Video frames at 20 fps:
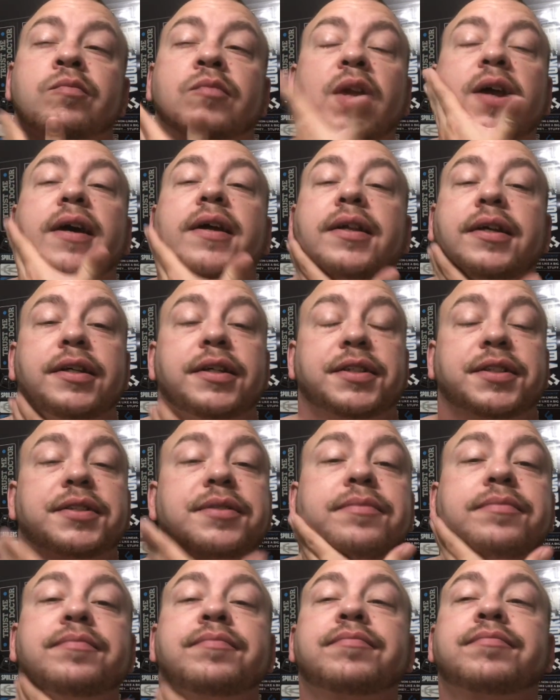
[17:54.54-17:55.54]
Now this
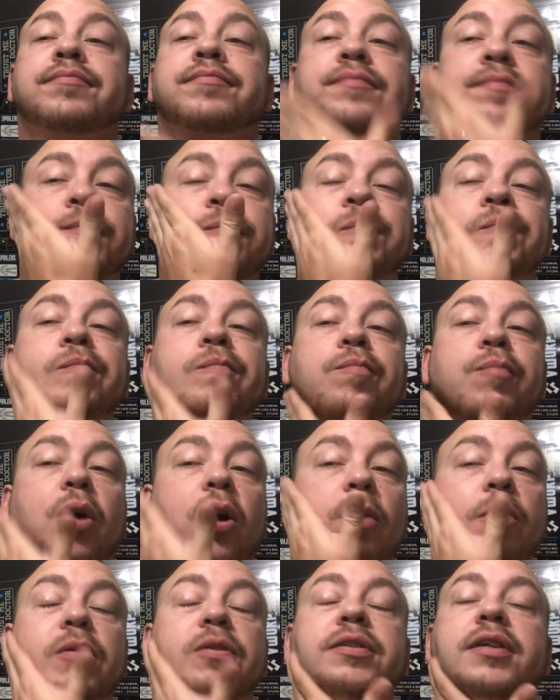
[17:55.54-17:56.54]

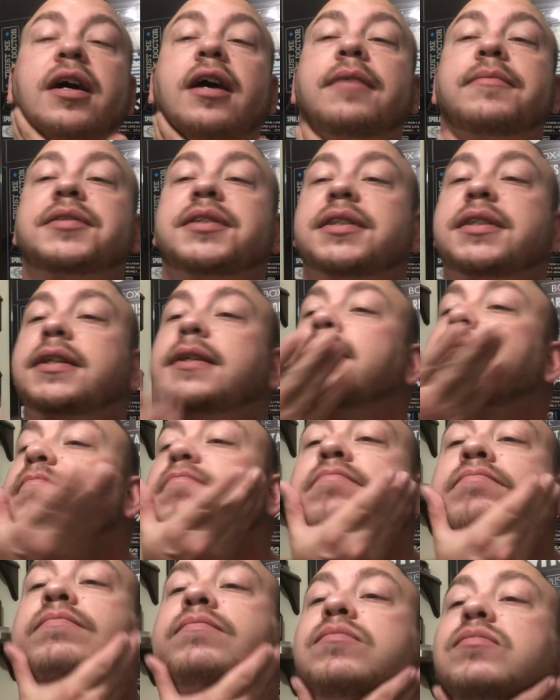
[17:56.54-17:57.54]
Barbershop scent
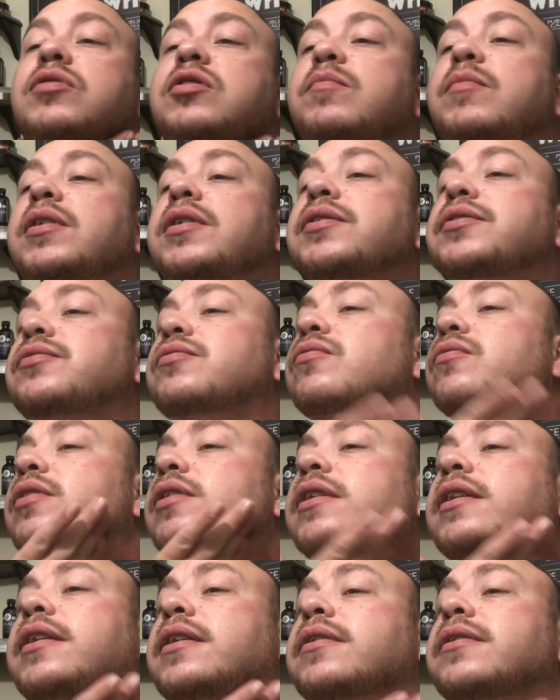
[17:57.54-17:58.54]
smells
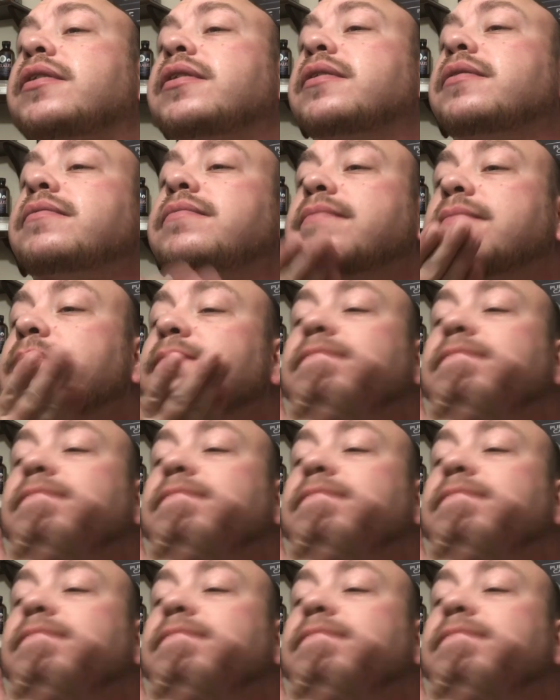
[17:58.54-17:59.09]
really good.